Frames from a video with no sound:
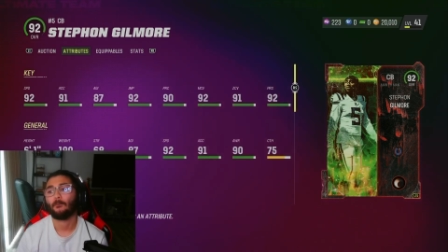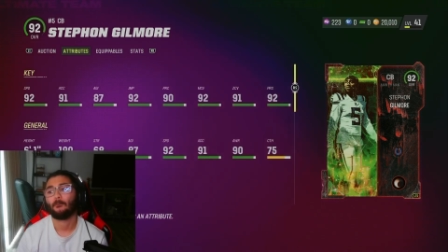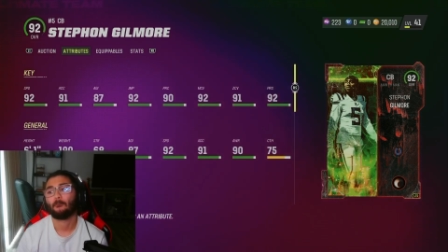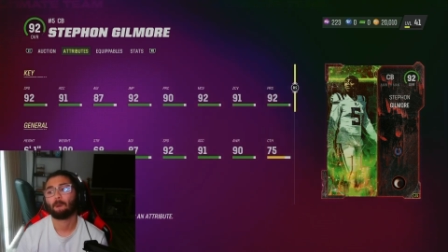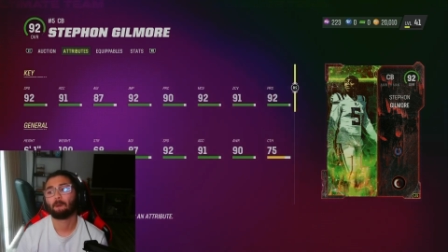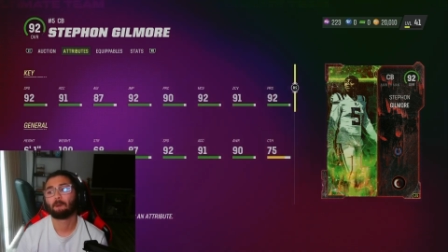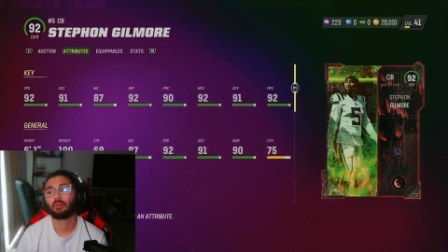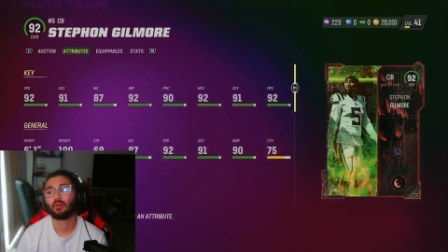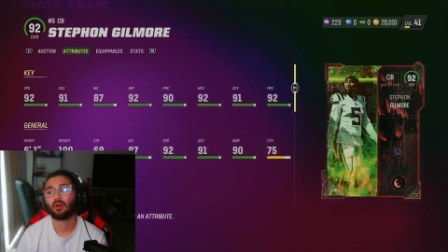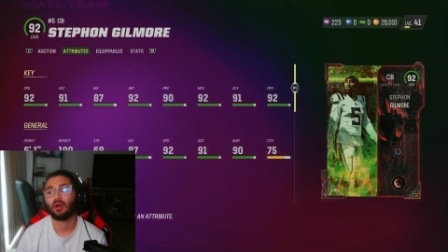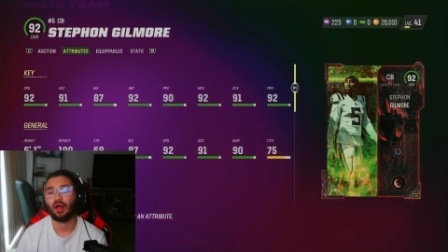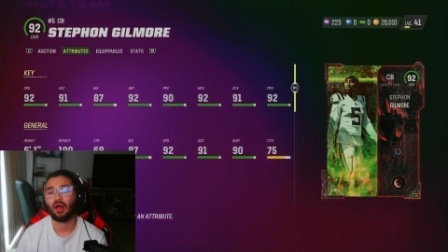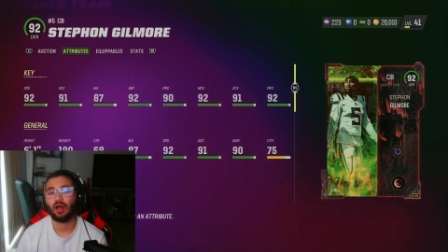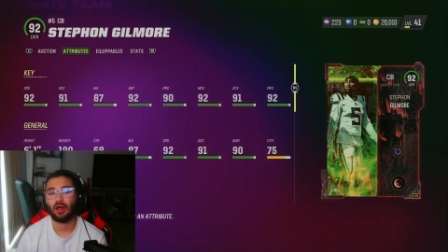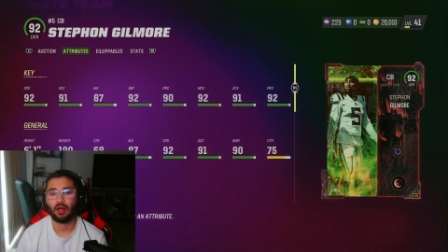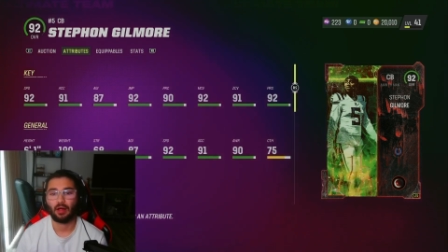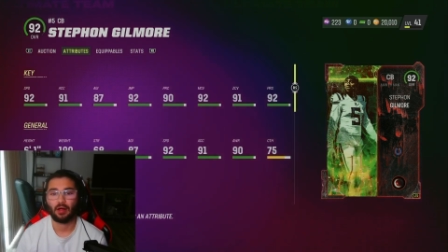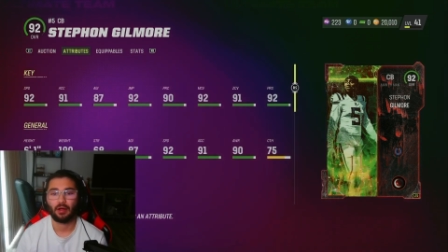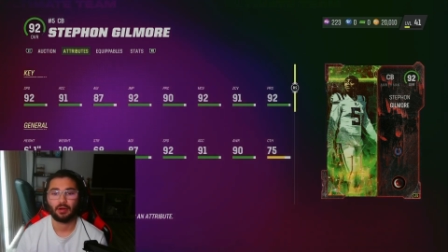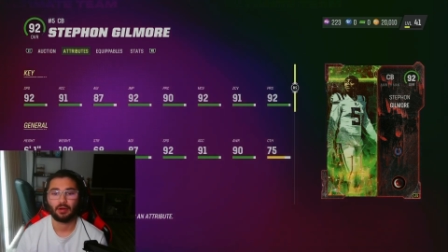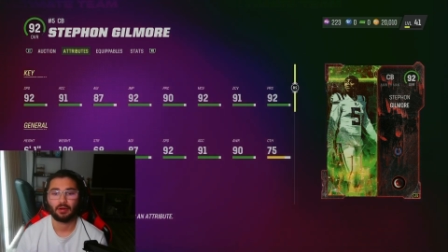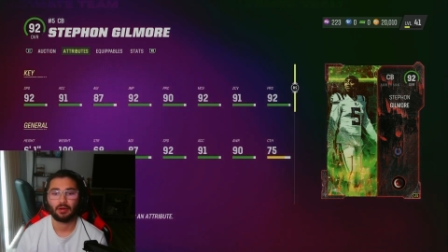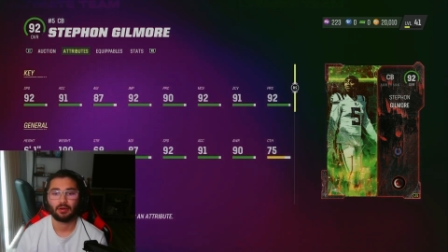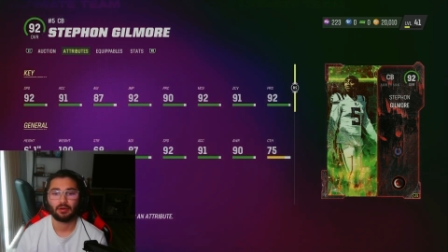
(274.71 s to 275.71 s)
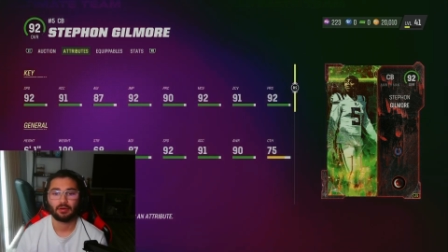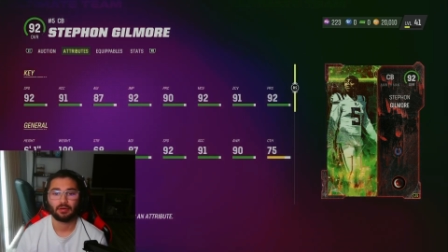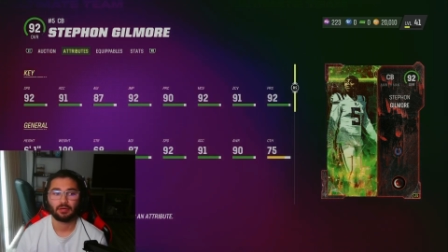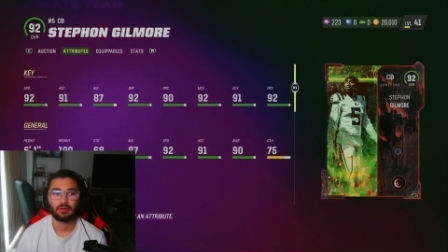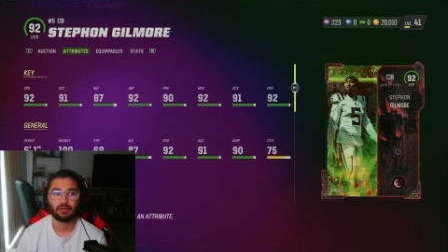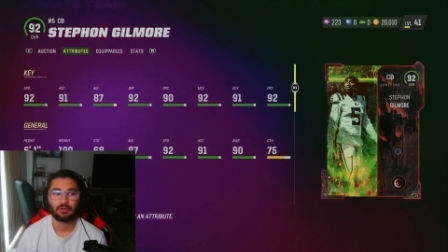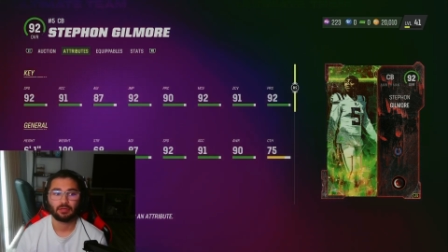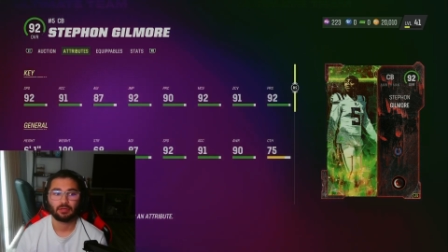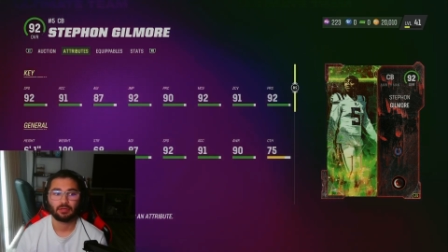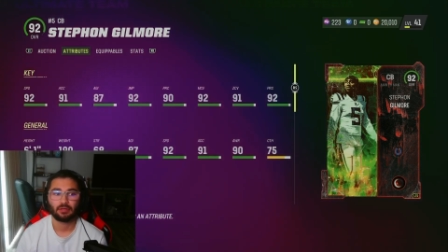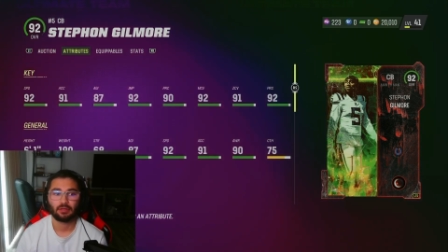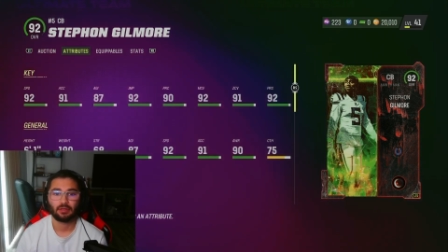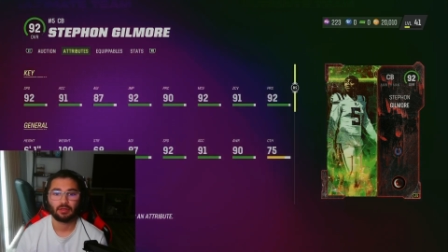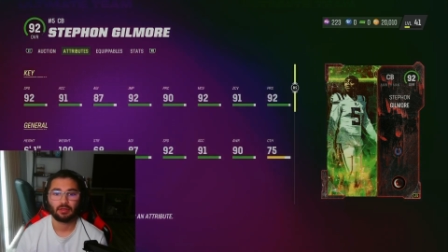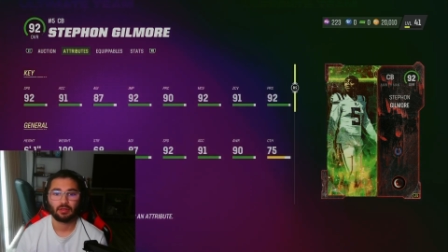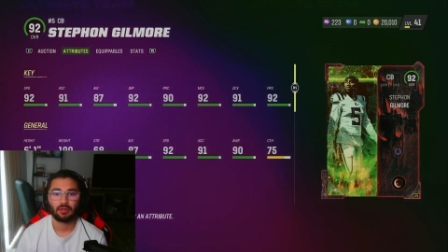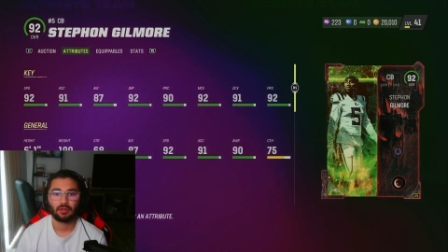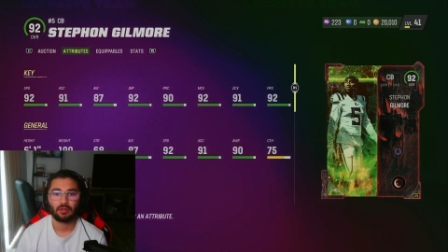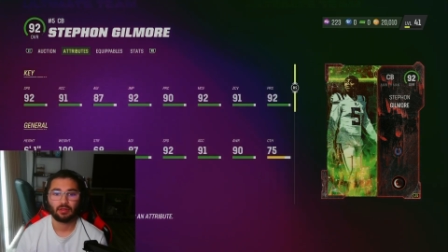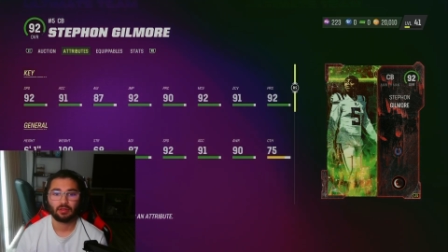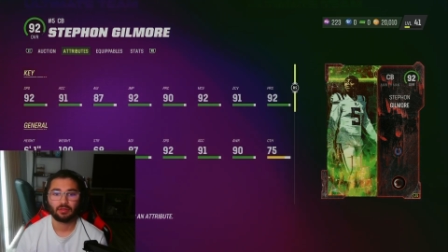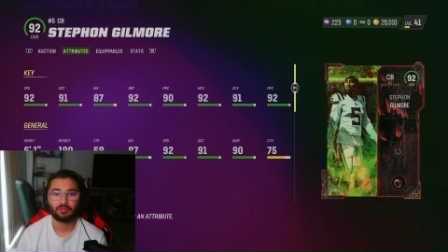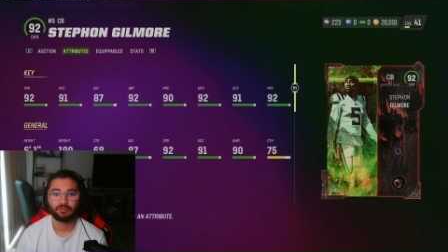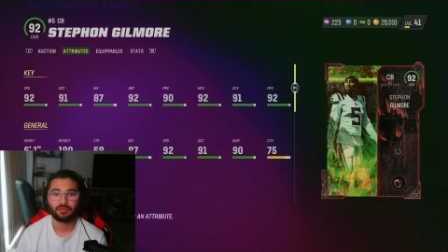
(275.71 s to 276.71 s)
Bruh.
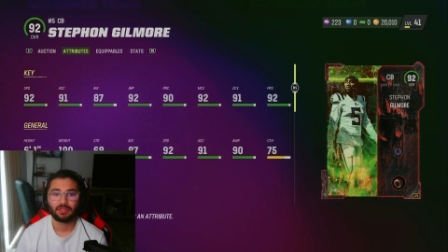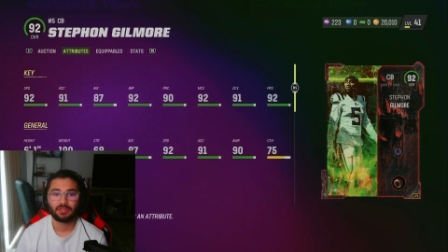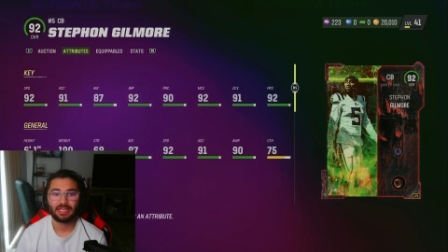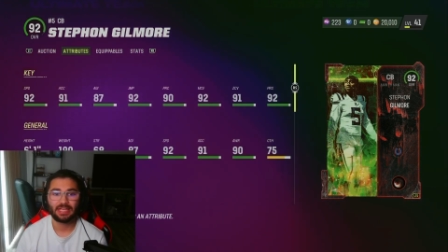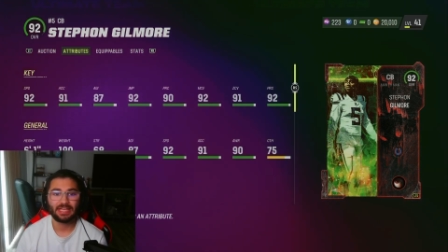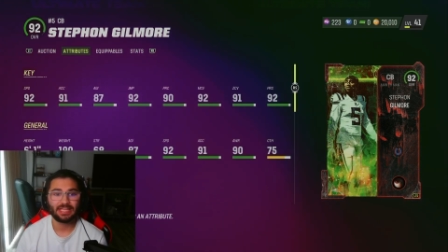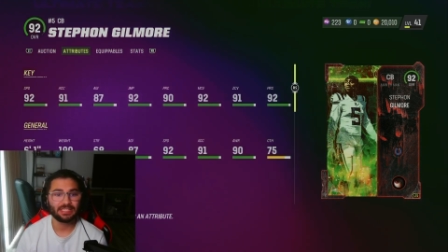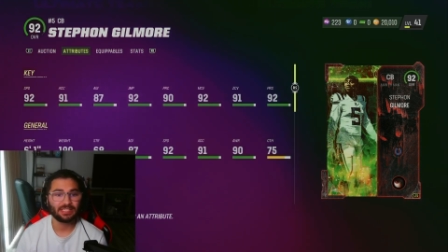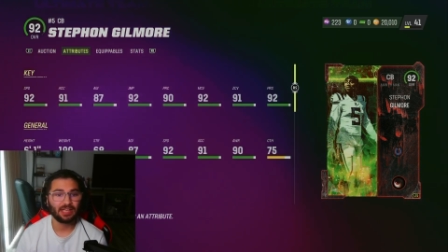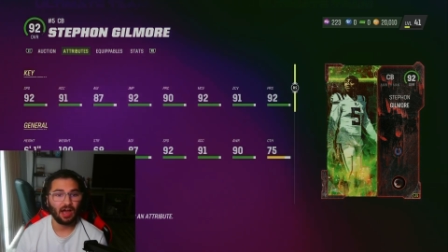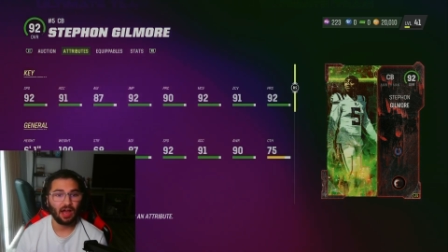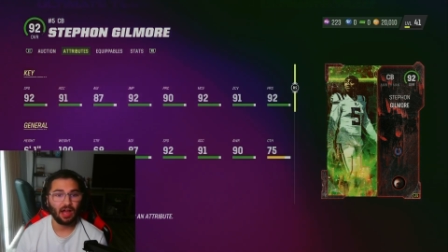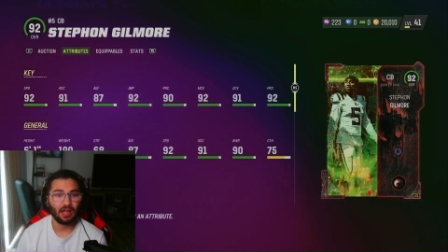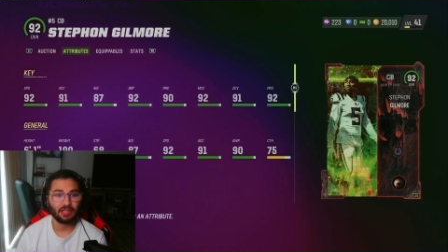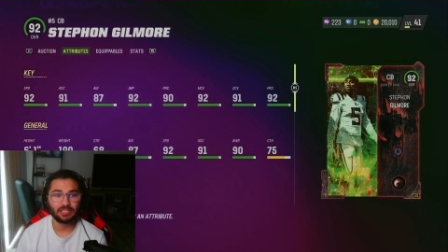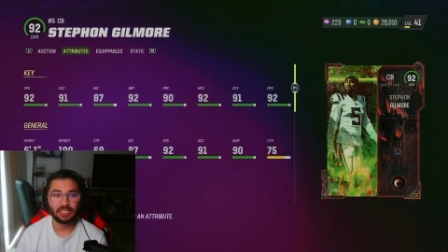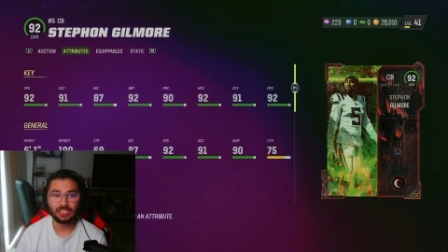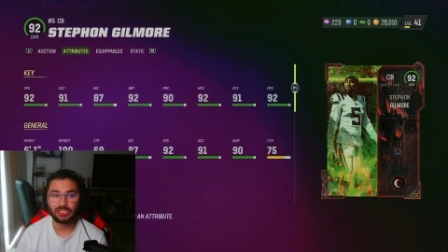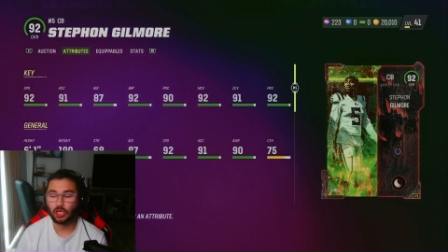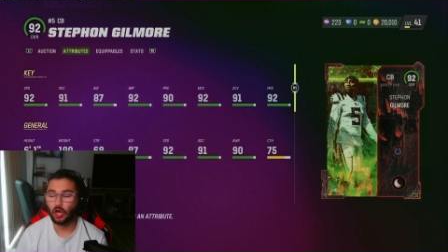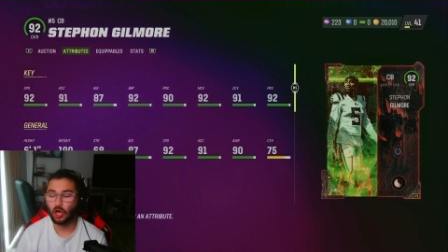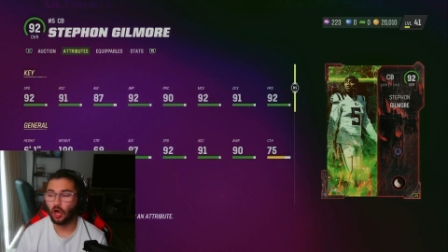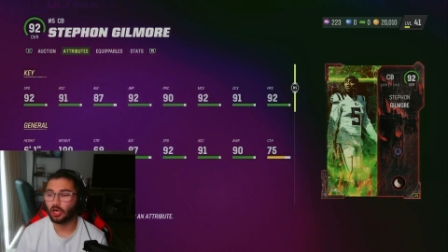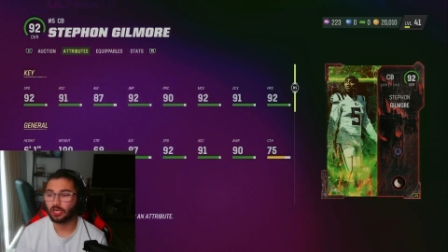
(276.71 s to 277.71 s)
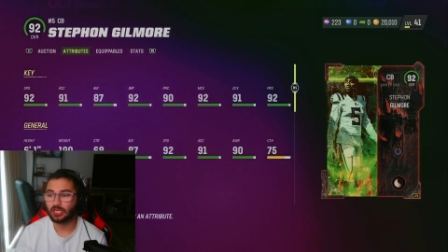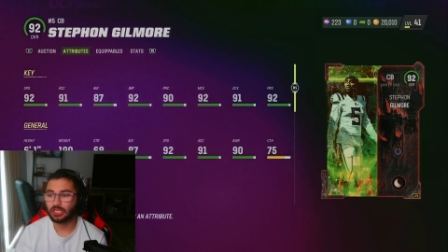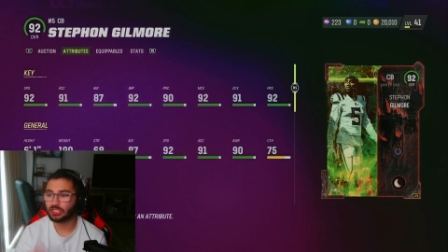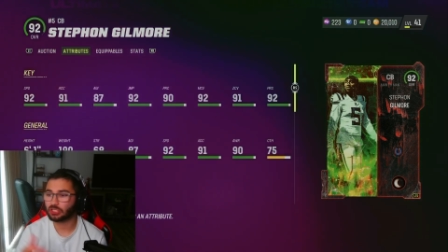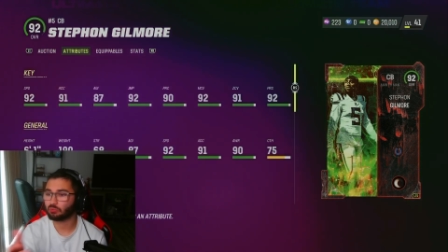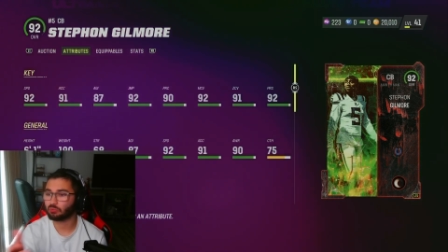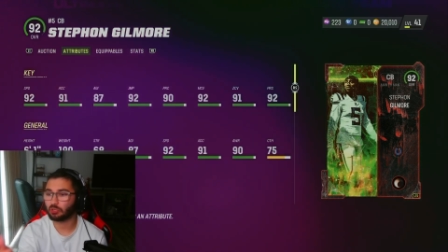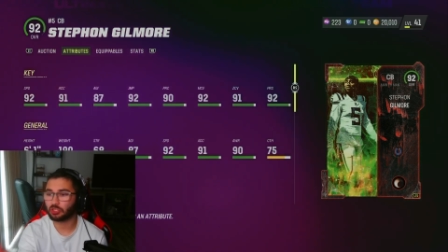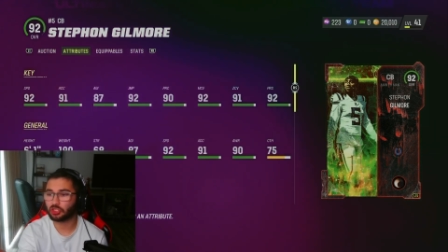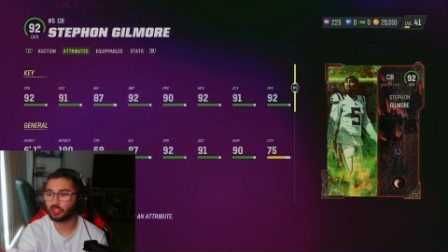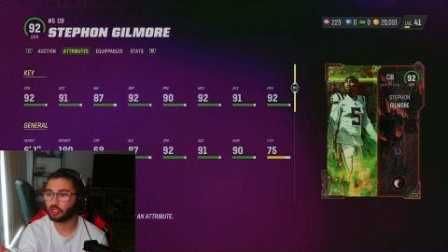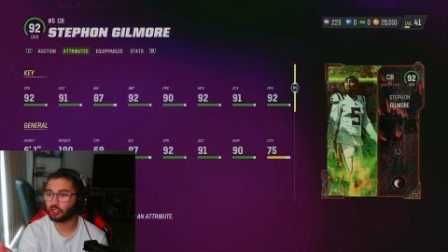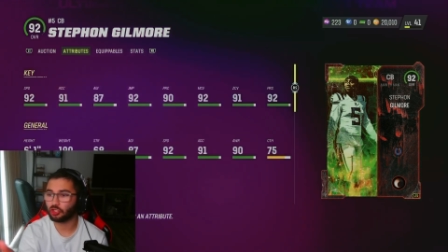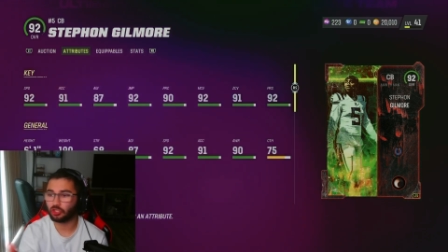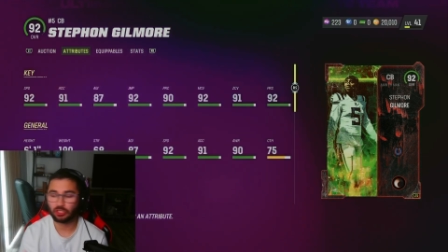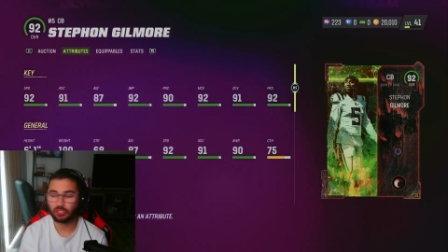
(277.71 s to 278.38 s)
He's got this card is what you.